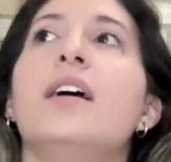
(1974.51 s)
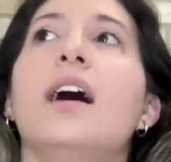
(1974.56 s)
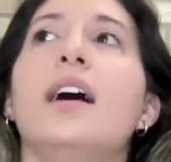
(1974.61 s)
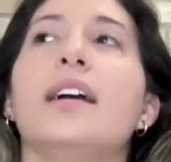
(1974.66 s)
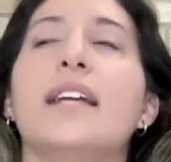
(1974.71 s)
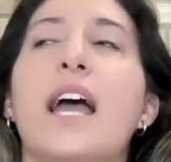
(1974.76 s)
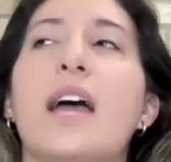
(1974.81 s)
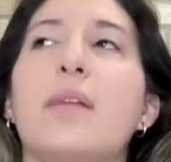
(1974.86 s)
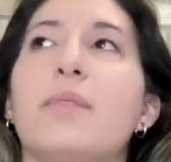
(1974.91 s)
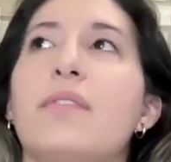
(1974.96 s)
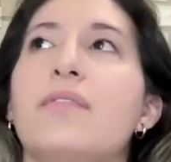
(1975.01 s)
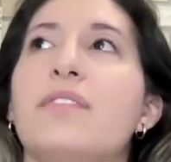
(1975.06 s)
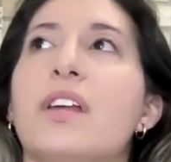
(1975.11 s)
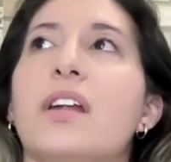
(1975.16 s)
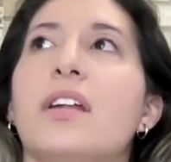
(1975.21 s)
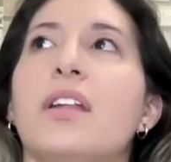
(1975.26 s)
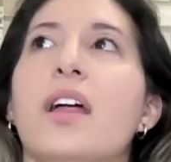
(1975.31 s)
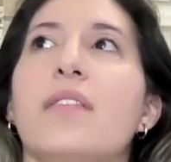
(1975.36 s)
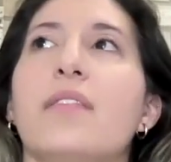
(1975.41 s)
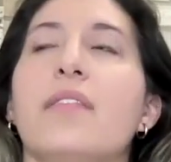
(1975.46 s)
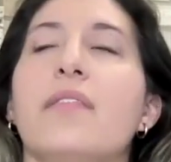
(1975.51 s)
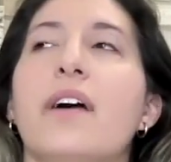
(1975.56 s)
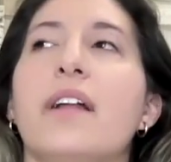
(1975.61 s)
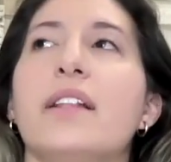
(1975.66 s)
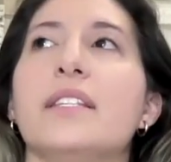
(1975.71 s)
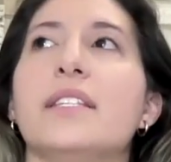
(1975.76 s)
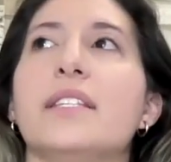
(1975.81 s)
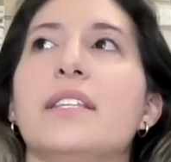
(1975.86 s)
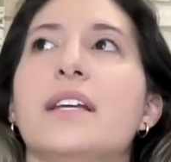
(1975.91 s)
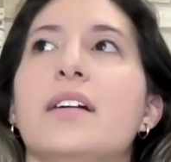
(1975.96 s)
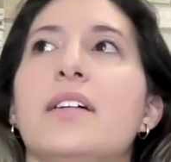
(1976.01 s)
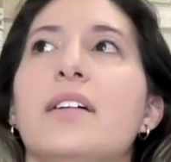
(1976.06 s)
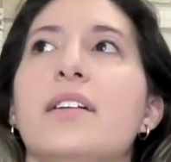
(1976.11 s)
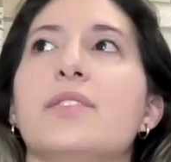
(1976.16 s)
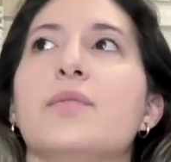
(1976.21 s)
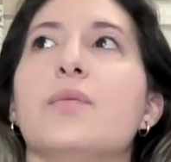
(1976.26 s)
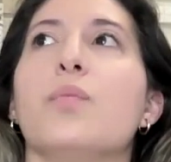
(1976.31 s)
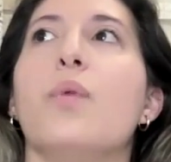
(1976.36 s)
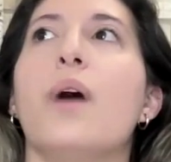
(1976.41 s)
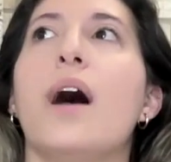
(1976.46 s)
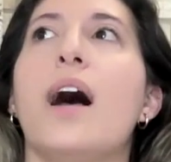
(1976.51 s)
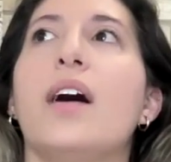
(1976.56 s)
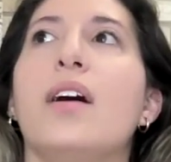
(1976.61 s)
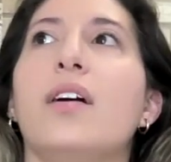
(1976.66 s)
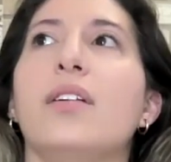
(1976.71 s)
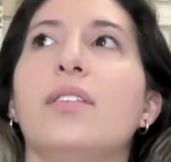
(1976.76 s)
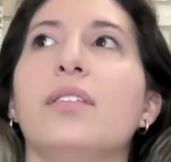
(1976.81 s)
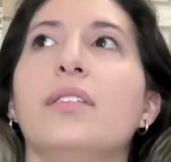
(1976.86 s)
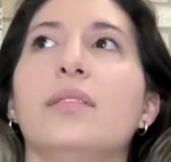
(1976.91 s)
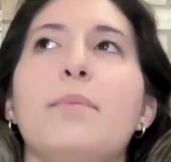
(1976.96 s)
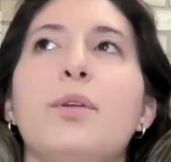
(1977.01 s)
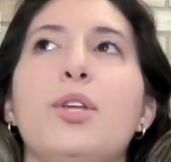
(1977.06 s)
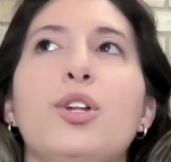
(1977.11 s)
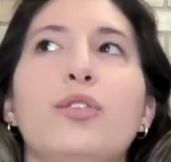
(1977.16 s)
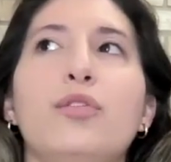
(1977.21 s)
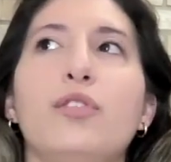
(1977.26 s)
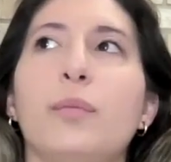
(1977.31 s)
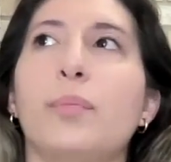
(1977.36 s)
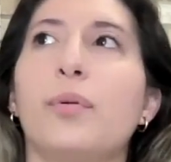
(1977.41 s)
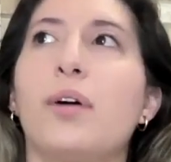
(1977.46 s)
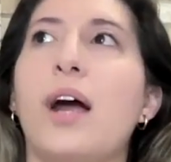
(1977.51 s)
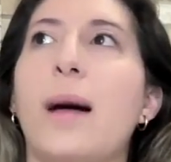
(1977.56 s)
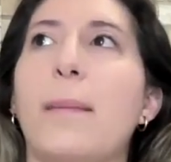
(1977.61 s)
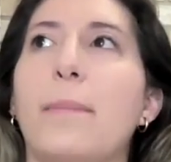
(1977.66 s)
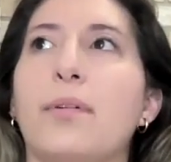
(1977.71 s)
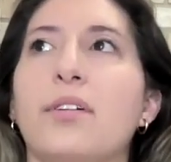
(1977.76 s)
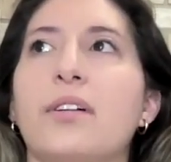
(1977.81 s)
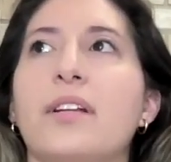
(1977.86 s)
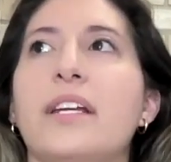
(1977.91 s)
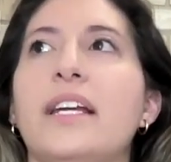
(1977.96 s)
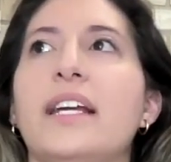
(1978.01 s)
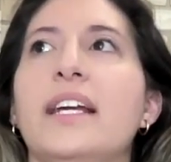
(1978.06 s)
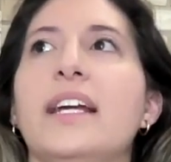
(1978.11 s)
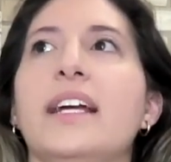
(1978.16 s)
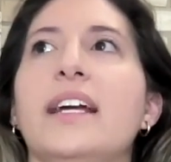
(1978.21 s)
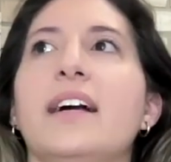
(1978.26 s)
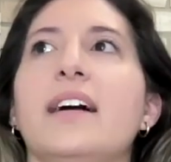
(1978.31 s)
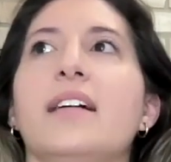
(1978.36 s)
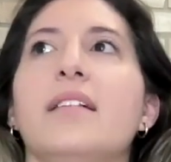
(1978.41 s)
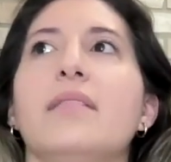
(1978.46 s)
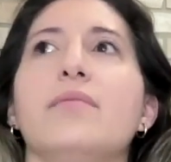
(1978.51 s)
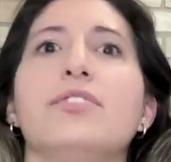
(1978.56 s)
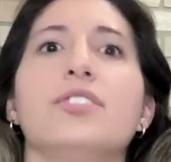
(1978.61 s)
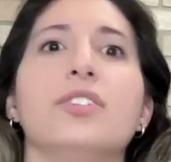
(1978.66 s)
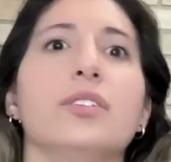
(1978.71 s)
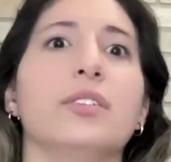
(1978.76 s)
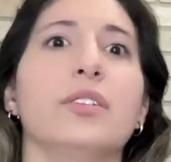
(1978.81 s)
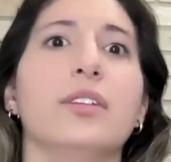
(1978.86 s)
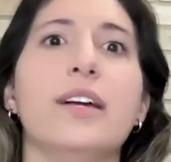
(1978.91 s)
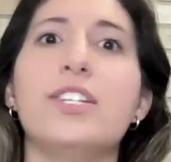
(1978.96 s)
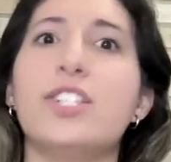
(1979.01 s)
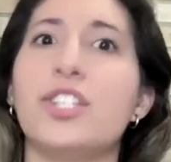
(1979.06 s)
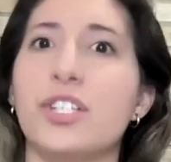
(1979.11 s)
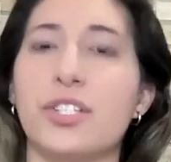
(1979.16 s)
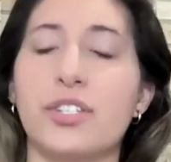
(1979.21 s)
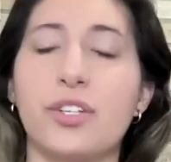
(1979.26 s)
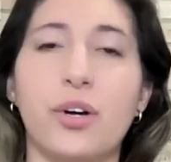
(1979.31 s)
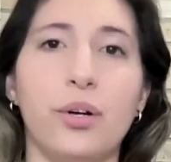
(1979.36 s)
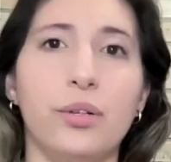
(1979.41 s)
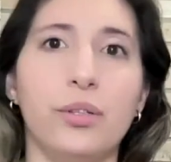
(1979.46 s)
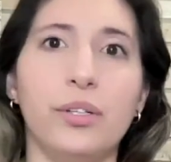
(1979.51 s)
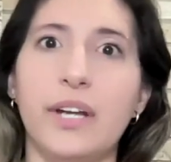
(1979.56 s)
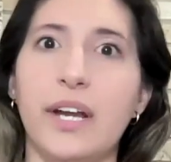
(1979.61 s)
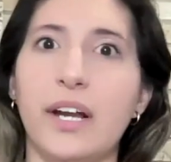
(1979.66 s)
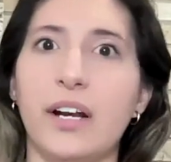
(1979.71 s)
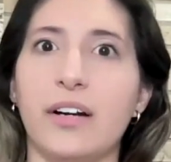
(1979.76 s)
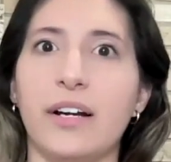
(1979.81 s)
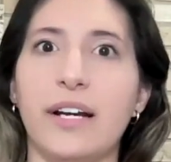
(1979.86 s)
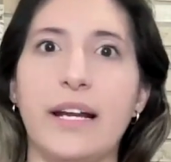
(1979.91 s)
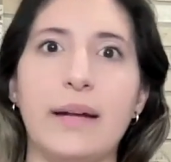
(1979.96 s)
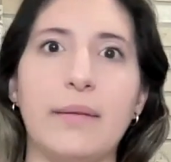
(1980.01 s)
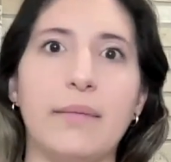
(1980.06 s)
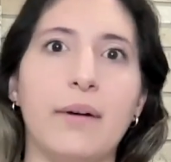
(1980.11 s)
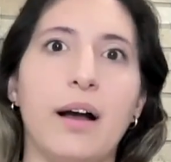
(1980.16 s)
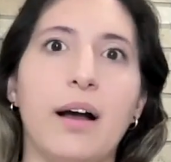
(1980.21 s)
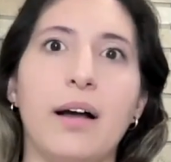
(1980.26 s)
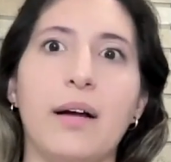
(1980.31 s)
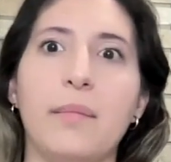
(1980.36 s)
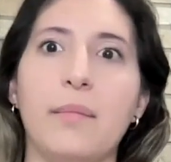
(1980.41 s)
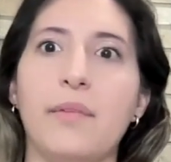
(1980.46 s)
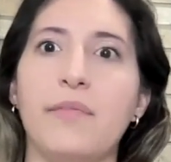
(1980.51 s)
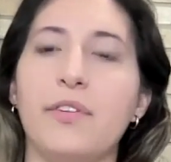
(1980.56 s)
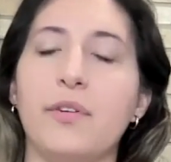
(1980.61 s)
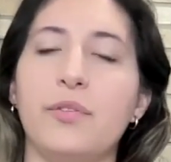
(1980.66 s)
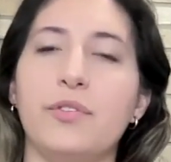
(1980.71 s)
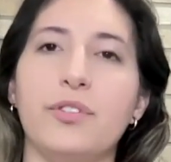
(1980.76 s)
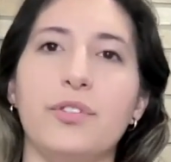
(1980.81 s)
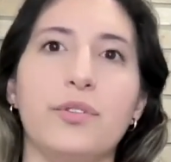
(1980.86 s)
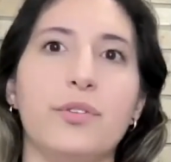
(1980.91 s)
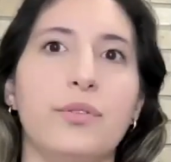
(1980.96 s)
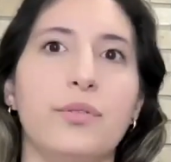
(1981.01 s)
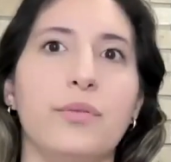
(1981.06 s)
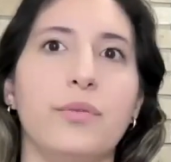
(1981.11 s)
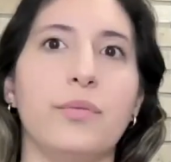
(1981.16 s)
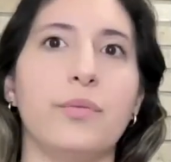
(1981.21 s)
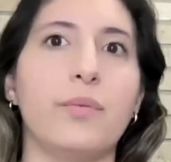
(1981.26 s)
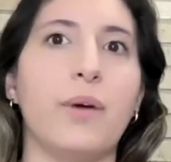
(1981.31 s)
Again, we've done a lot of events there as well. Beautiful property, delicious culinary if you do